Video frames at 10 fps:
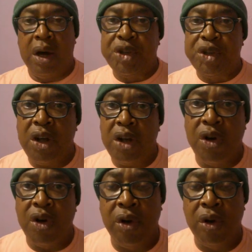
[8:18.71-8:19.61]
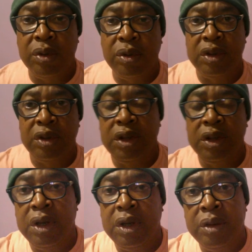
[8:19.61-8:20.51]
How much alcohol
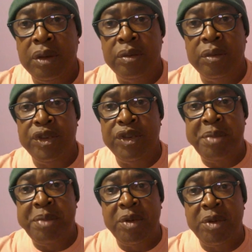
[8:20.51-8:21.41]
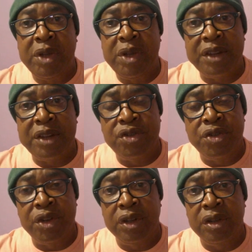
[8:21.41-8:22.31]
will these people be allowed
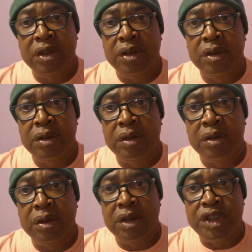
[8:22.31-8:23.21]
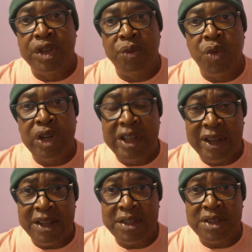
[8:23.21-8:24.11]
to drink? Is it
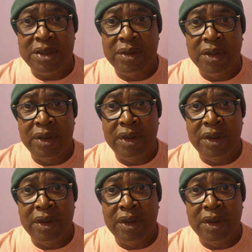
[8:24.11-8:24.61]
1 glass?